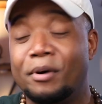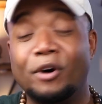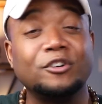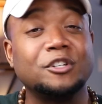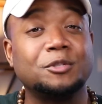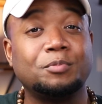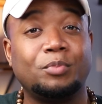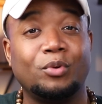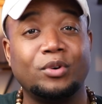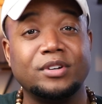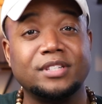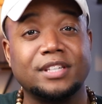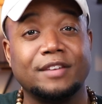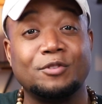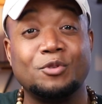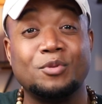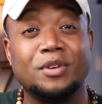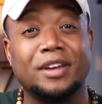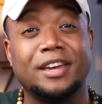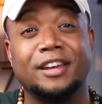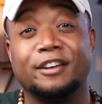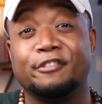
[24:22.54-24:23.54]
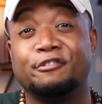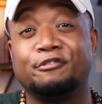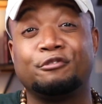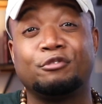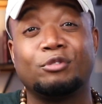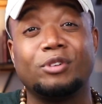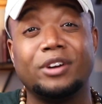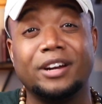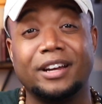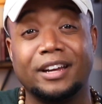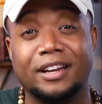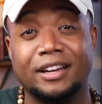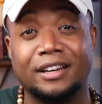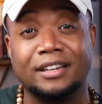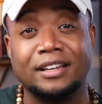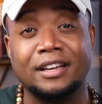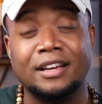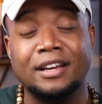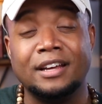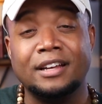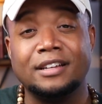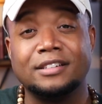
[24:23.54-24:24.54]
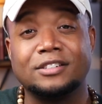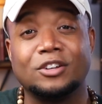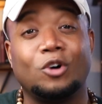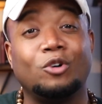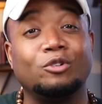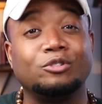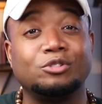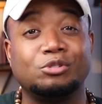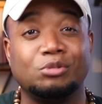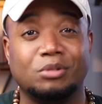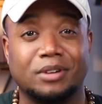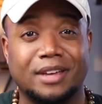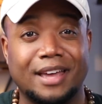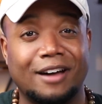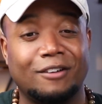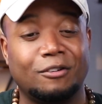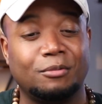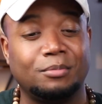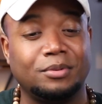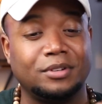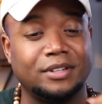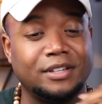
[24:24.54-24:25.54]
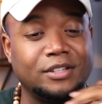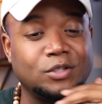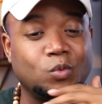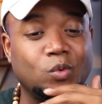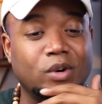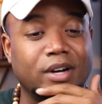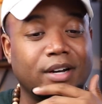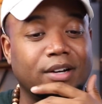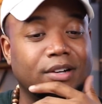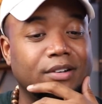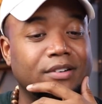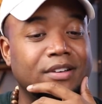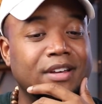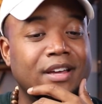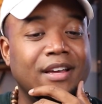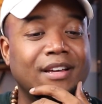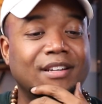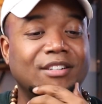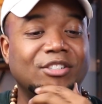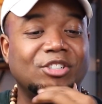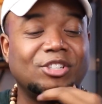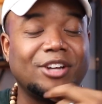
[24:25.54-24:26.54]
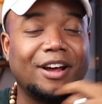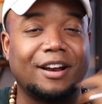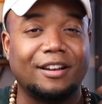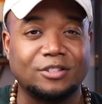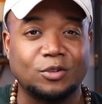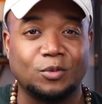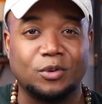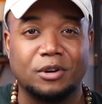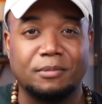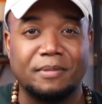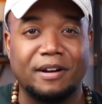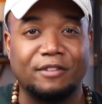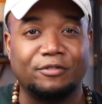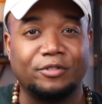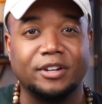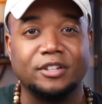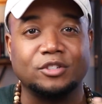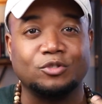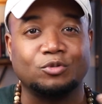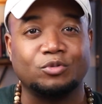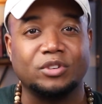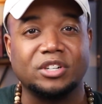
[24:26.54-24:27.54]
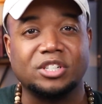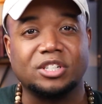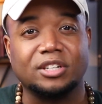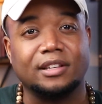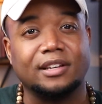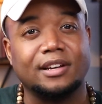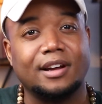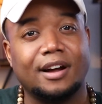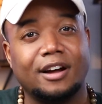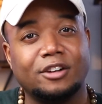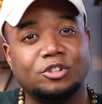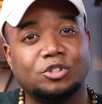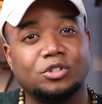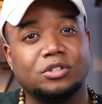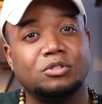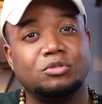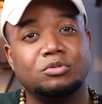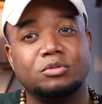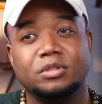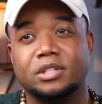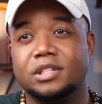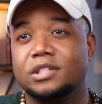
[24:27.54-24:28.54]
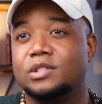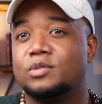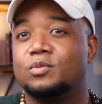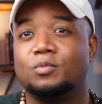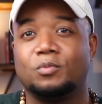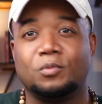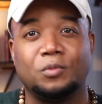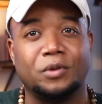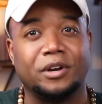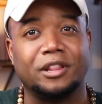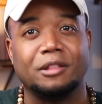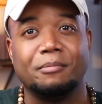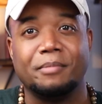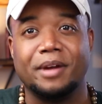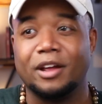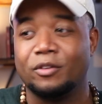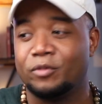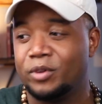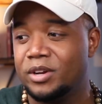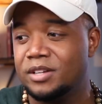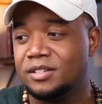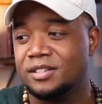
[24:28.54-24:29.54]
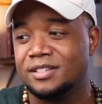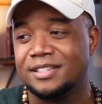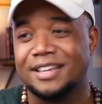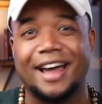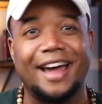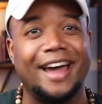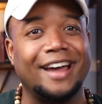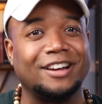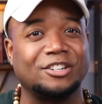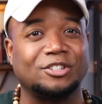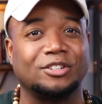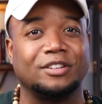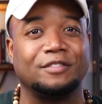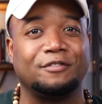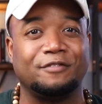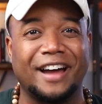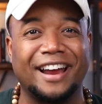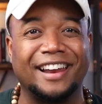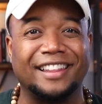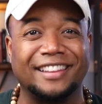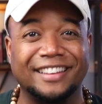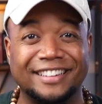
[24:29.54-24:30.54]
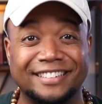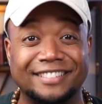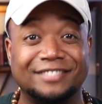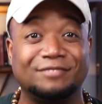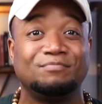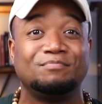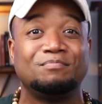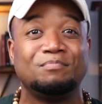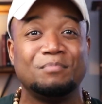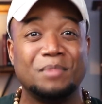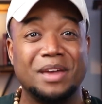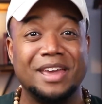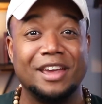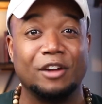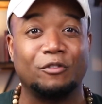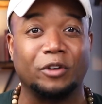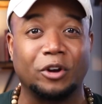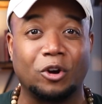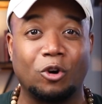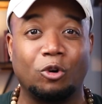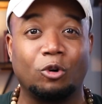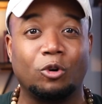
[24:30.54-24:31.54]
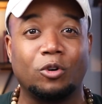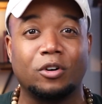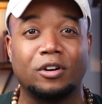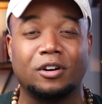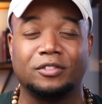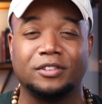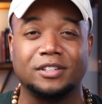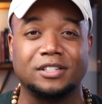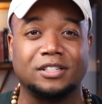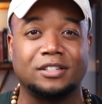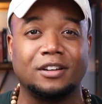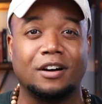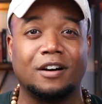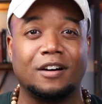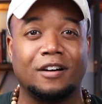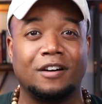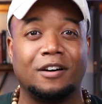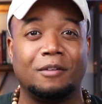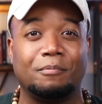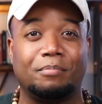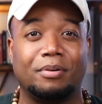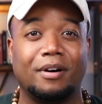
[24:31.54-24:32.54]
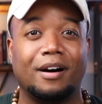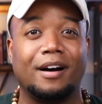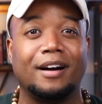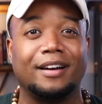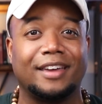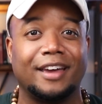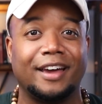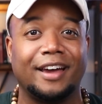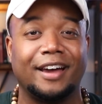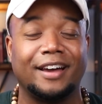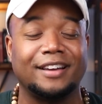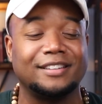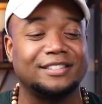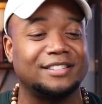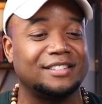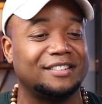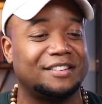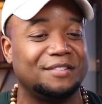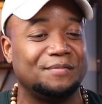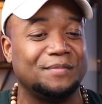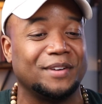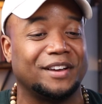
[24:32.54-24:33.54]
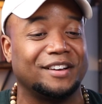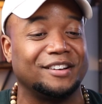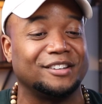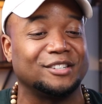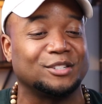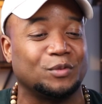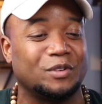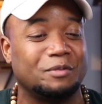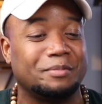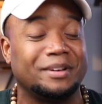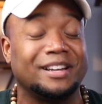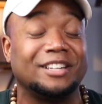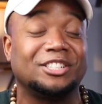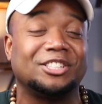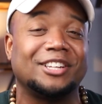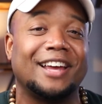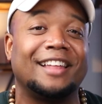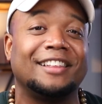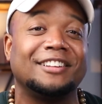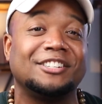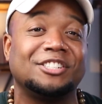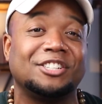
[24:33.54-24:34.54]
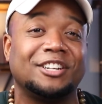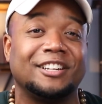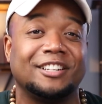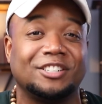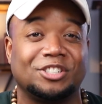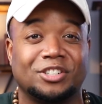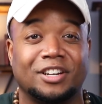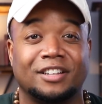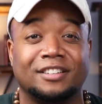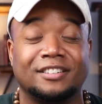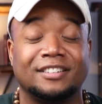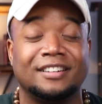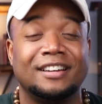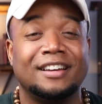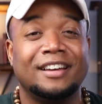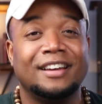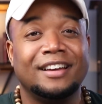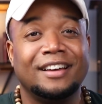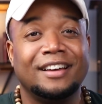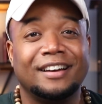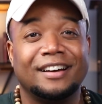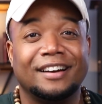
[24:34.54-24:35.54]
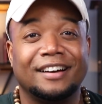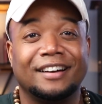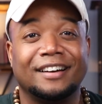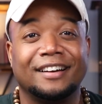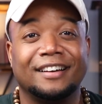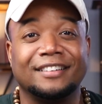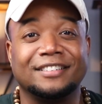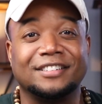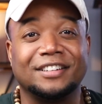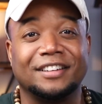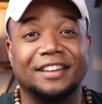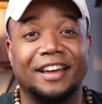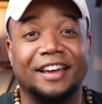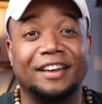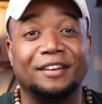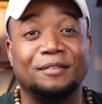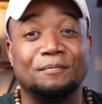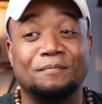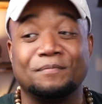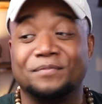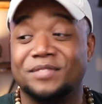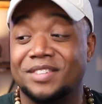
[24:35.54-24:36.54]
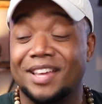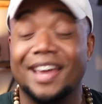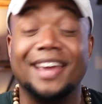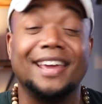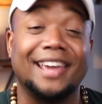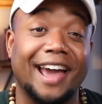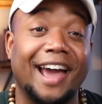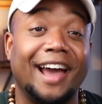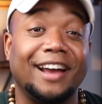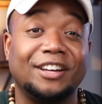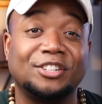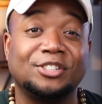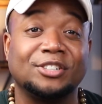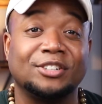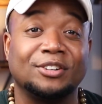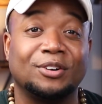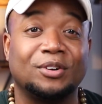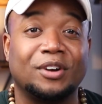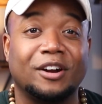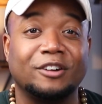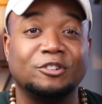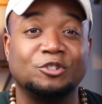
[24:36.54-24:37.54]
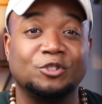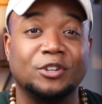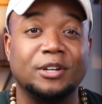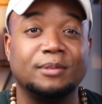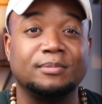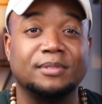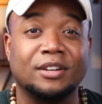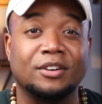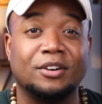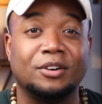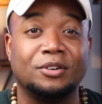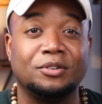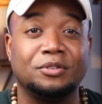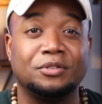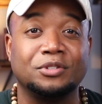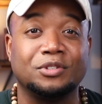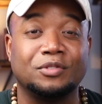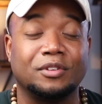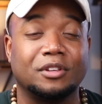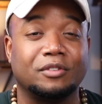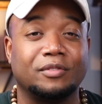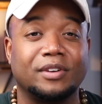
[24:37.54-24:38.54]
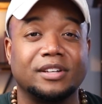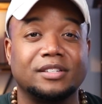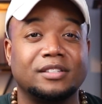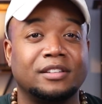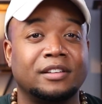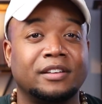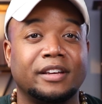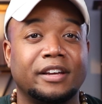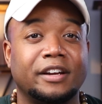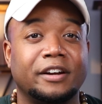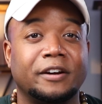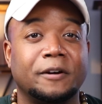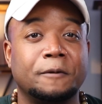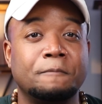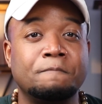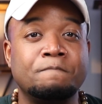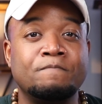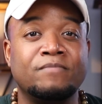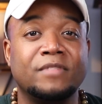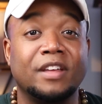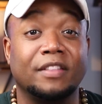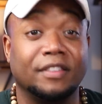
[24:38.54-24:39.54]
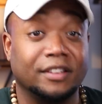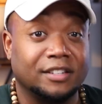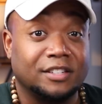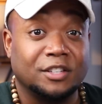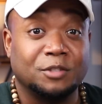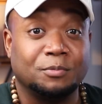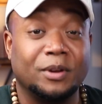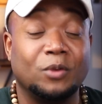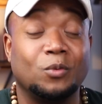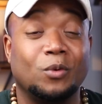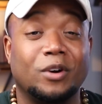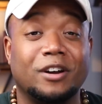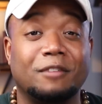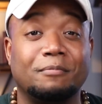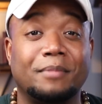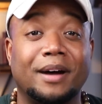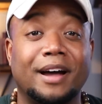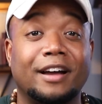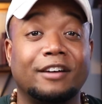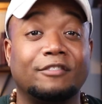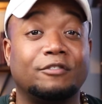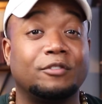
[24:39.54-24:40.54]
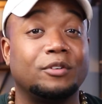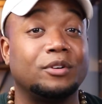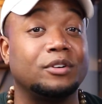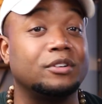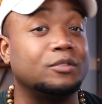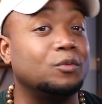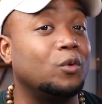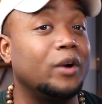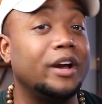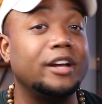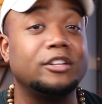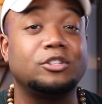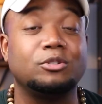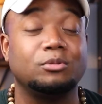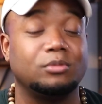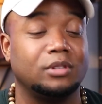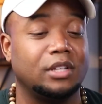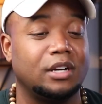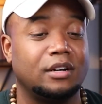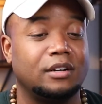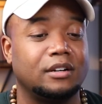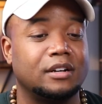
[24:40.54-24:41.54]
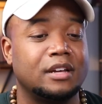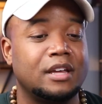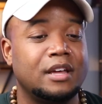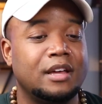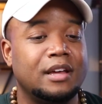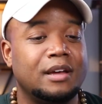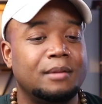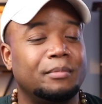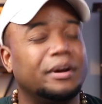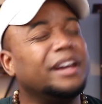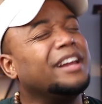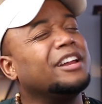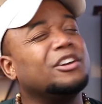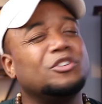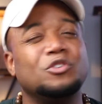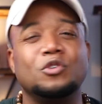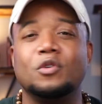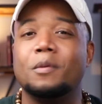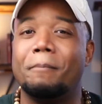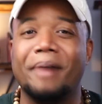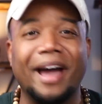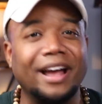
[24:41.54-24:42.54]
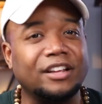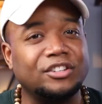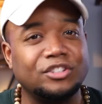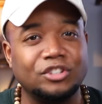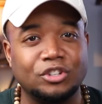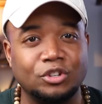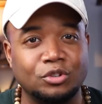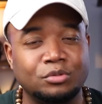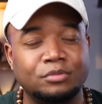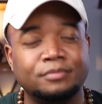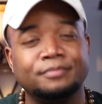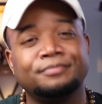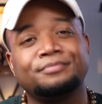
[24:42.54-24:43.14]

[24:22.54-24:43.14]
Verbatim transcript: Bonus points if you can get a friend to hold you accountable as well. Shout out to one of my friends, Risha Leandra, who is one of the main reasons I actually finally hit record on this doggone podcast, because we've been challenging each other to take action on our dreams and goals for the rest of the year. And this has been one of mine for way too long. But anywho, back to you.